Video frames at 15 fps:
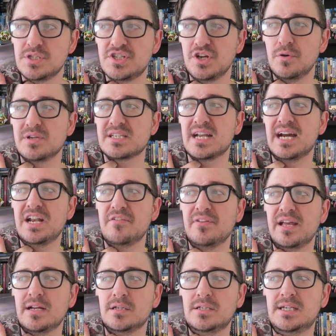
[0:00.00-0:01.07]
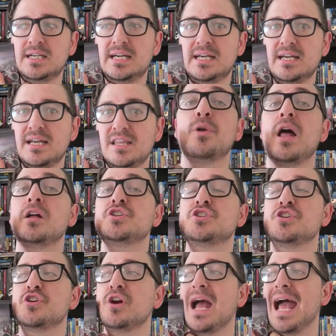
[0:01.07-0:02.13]
So it's kind of like, we're not
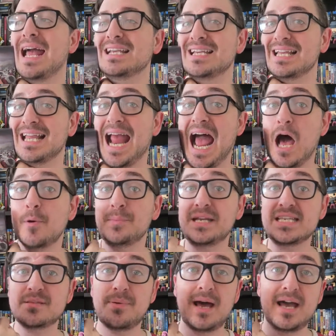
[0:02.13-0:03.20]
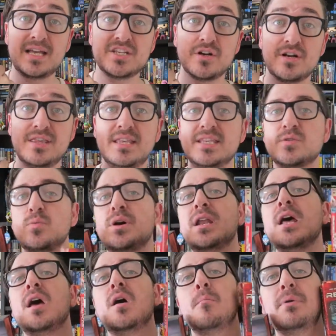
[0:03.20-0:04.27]
sure exactly how many spies are in this
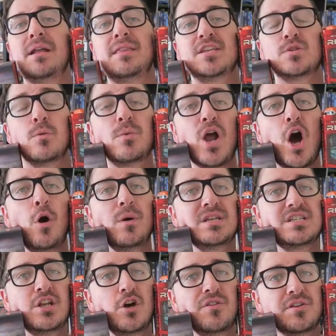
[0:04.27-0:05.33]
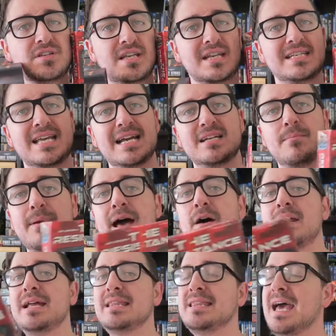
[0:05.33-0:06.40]
one, but in this one we always know there's an exact
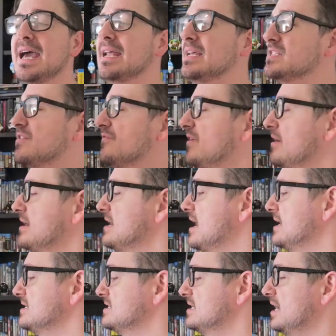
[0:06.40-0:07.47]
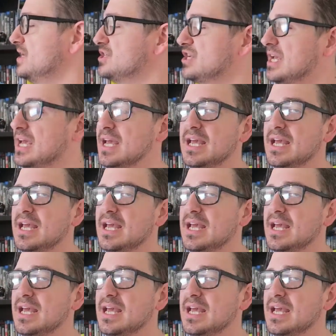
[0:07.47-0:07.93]
amount. And that is a very nice touch.